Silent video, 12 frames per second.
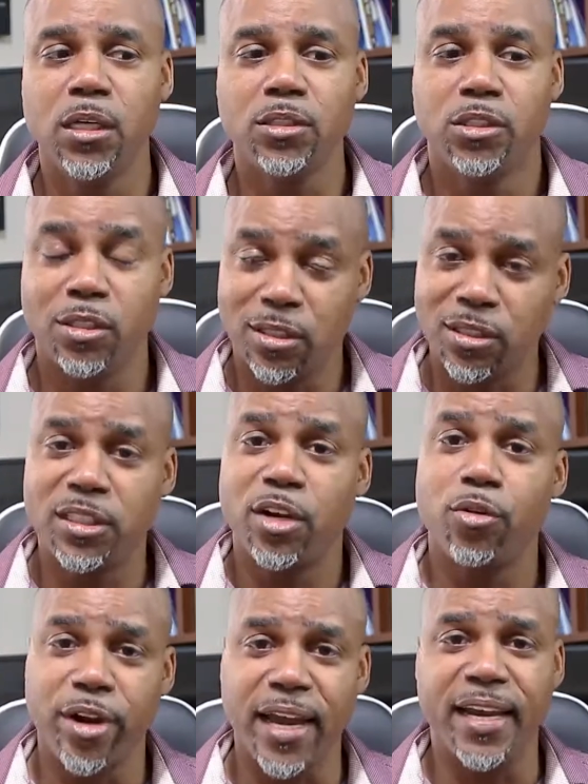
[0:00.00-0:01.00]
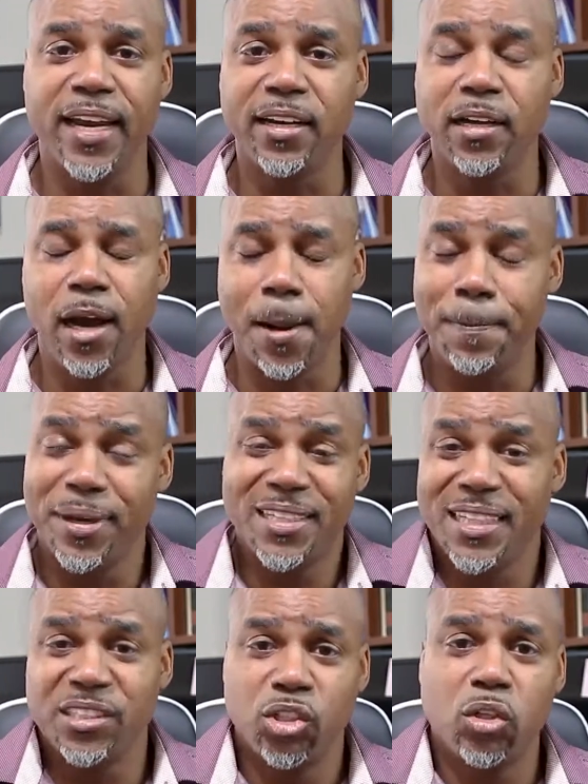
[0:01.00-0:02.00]
to create income because
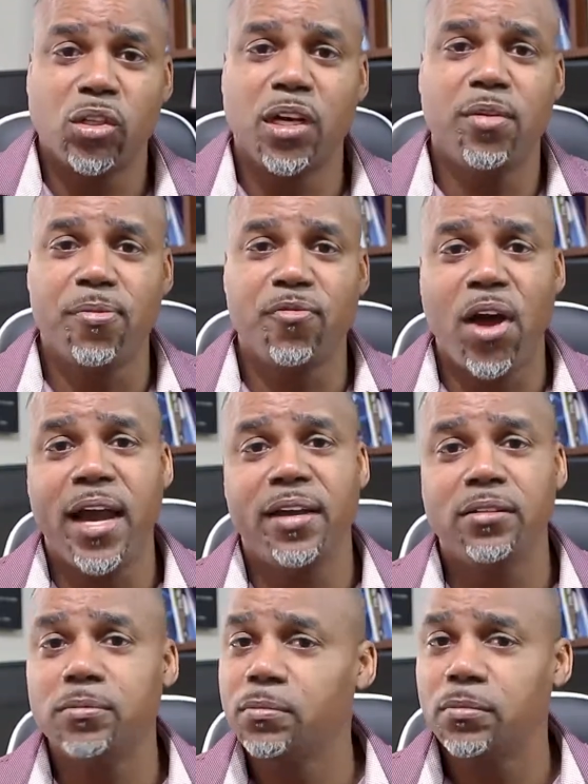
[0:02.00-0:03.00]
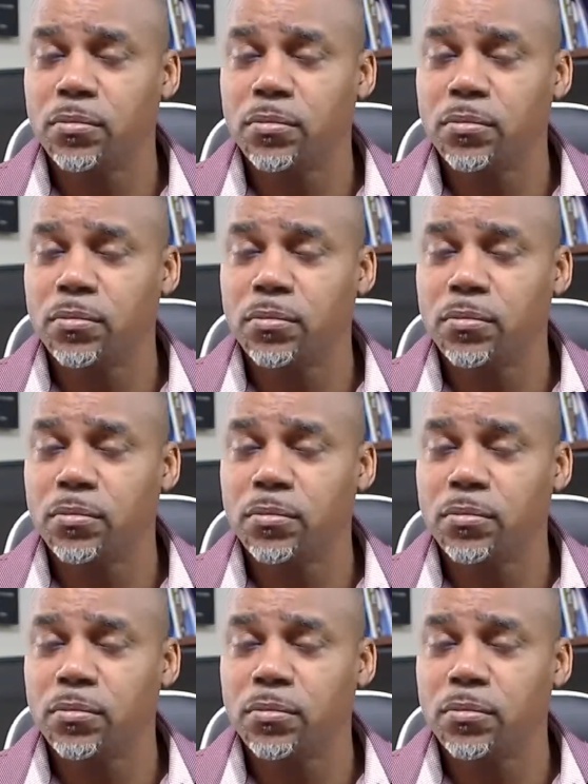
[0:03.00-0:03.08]
I just couldn't find